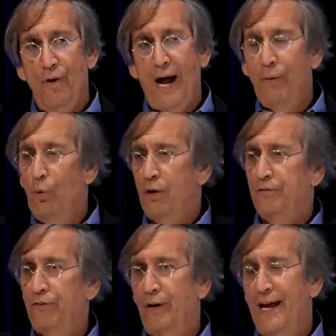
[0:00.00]
I
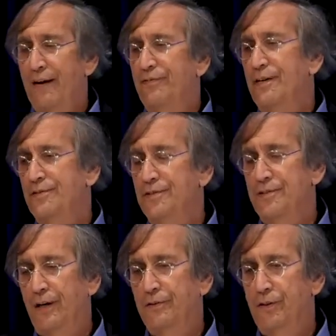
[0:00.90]
worked for a half a dozen
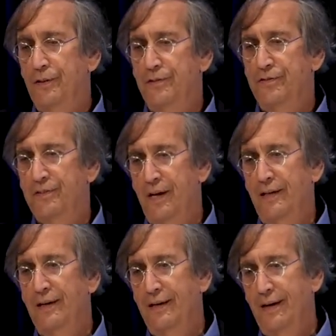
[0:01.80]
secretaries of
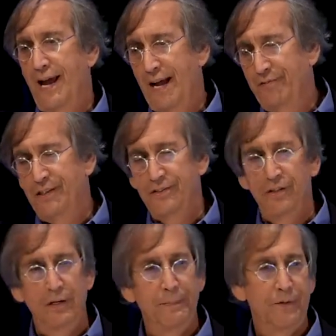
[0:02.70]
state, half a
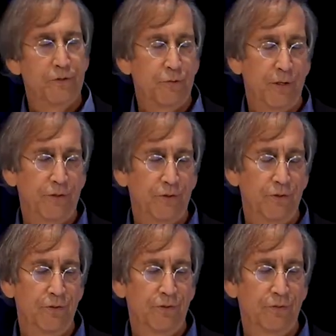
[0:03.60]
dozen
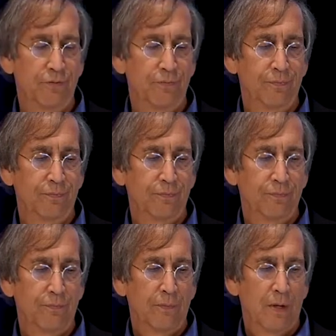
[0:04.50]
administrations
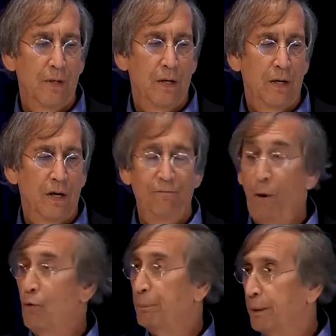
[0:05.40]
of
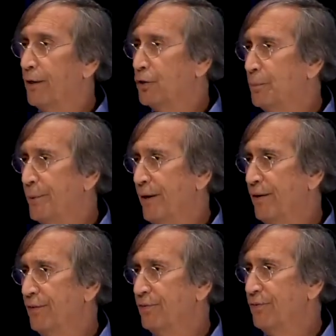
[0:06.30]
both political
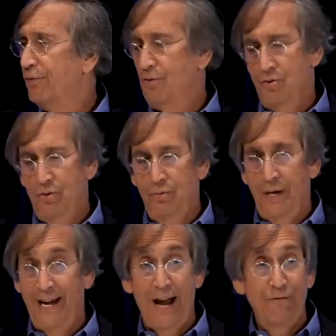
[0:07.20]
parties.
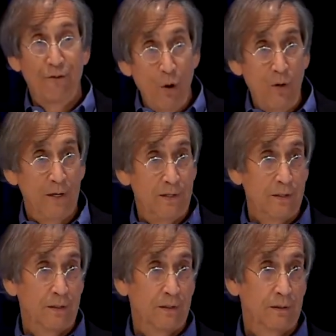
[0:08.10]
And I
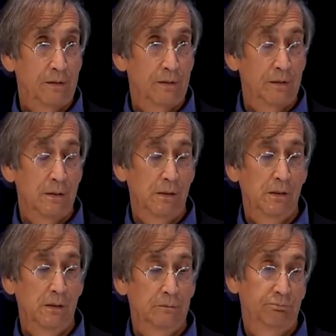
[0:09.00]
voted,
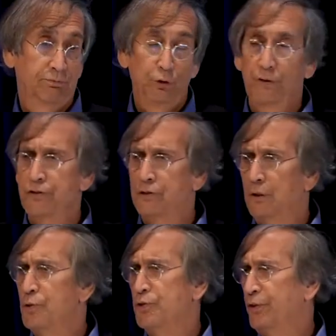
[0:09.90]
full
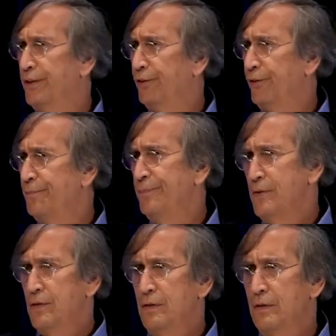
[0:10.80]
disclosure here,
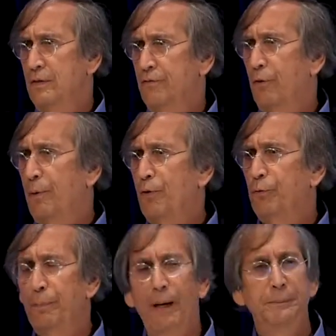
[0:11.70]
for
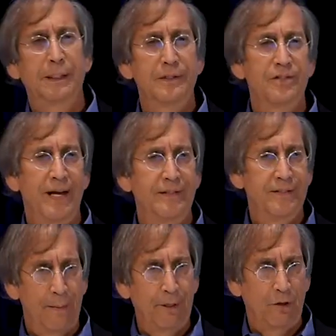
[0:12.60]
both Republicans
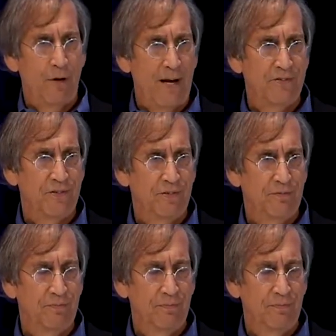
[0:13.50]
and Democrats